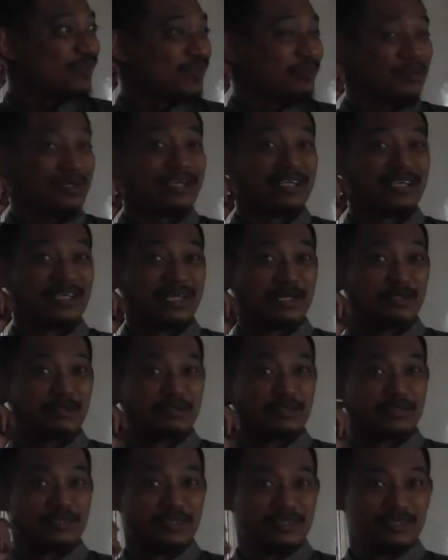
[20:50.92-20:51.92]
khilaf.
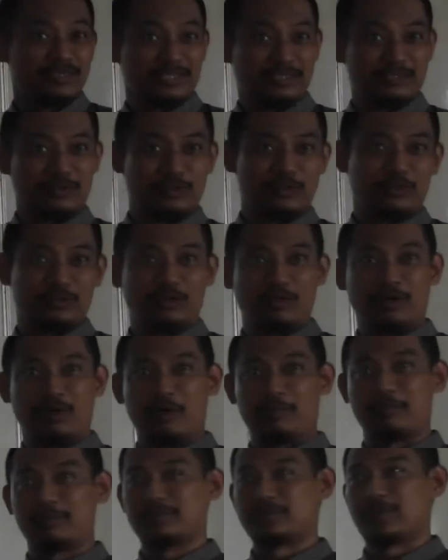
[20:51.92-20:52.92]
There's
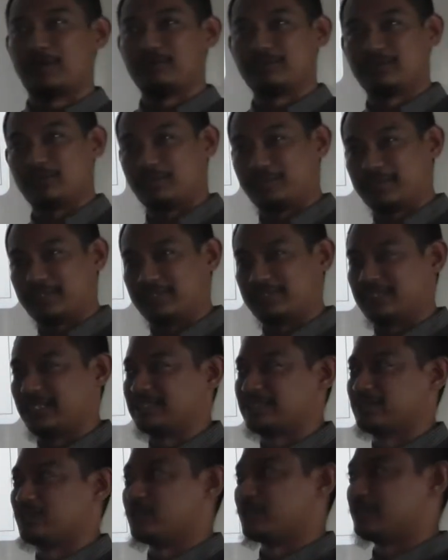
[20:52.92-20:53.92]
no counter opinion.
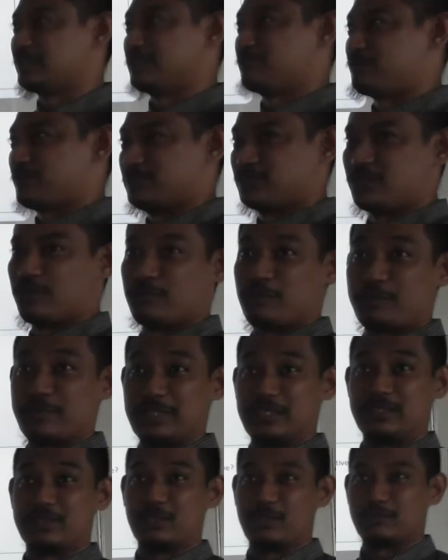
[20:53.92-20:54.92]
There's no difference of
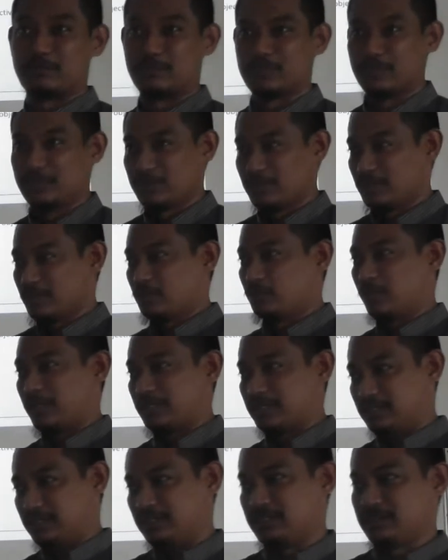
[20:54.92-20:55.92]
opinion of
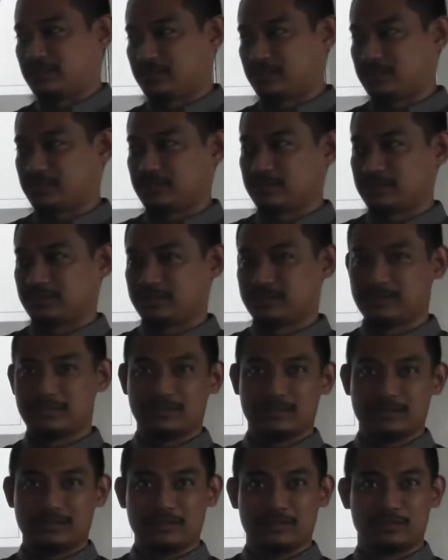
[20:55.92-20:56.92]
what is
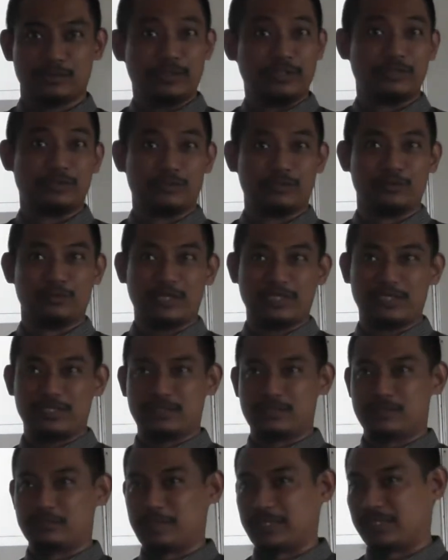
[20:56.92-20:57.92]
so and so. What
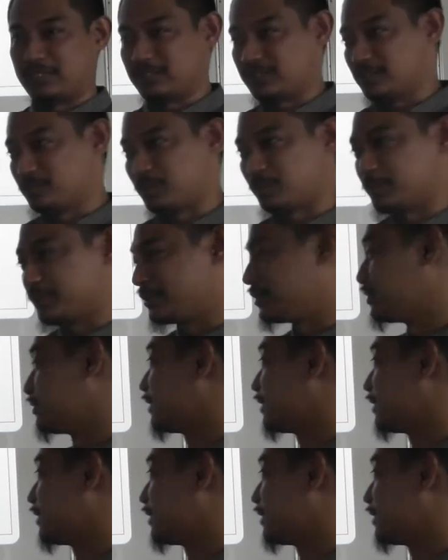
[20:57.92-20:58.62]
is mechanical properties,